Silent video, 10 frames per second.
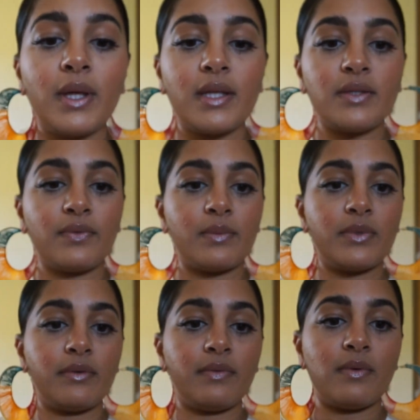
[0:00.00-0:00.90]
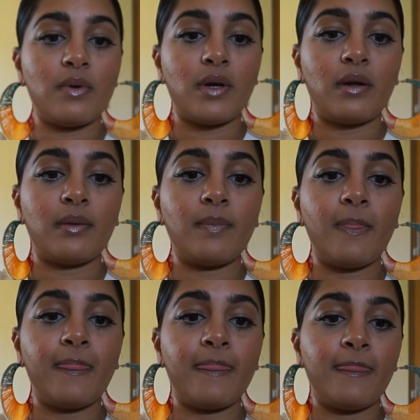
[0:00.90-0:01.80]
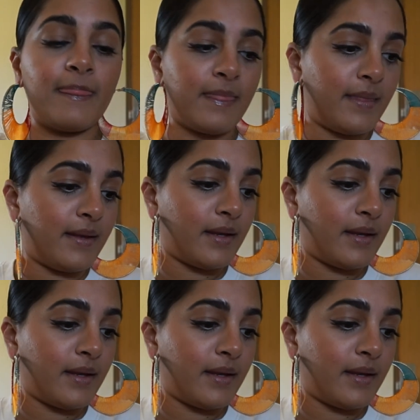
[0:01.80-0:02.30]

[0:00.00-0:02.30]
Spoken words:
yeah, it's from Sephora, and